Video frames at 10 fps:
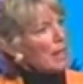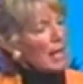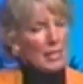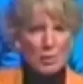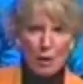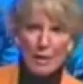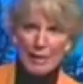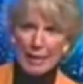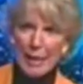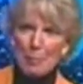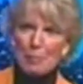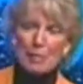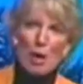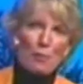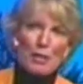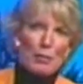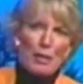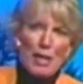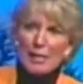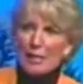And he started to get up himself, and he
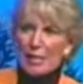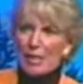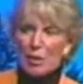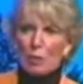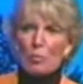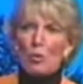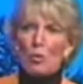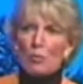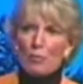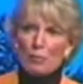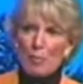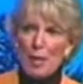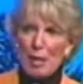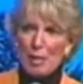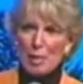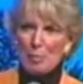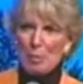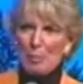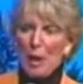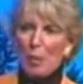realized that he couldn't move. And from then on, he's
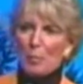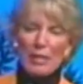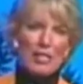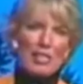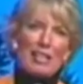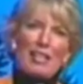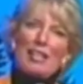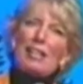been paraplegic,